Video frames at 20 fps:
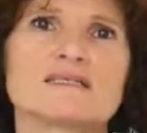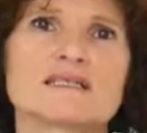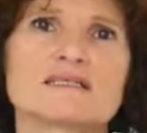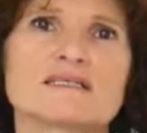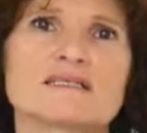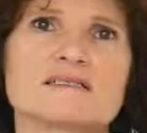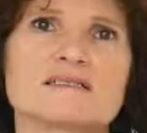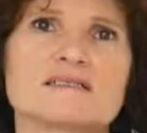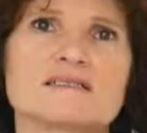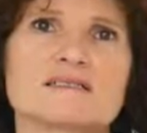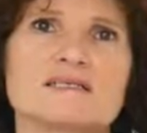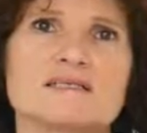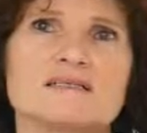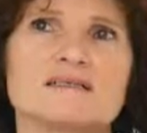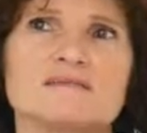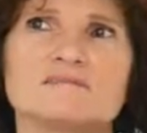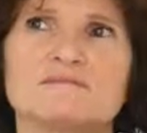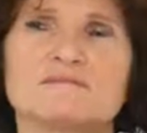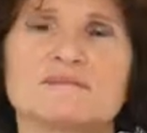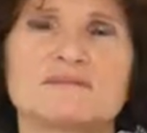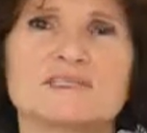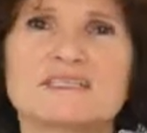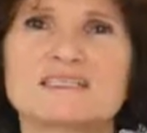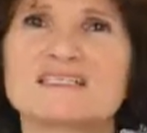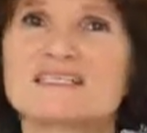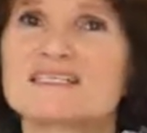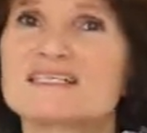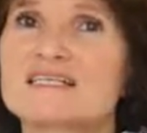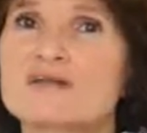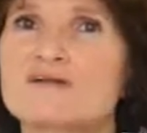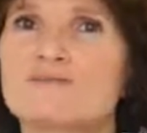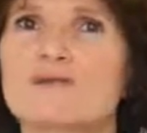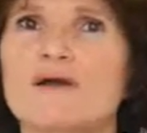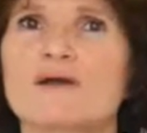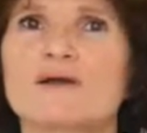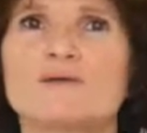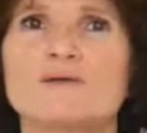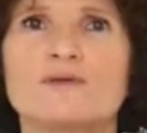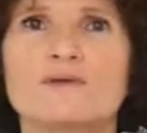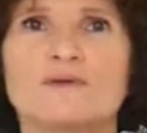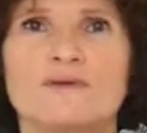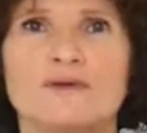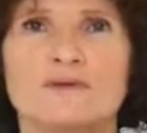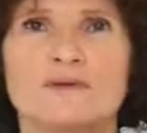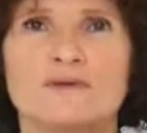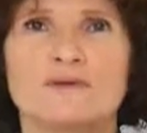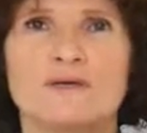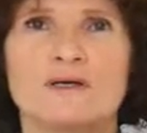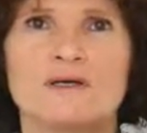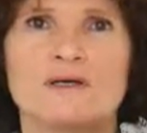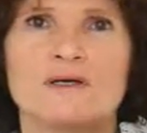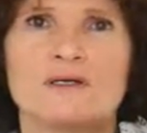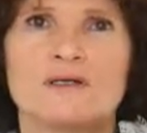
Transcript: doesn't sit right with you,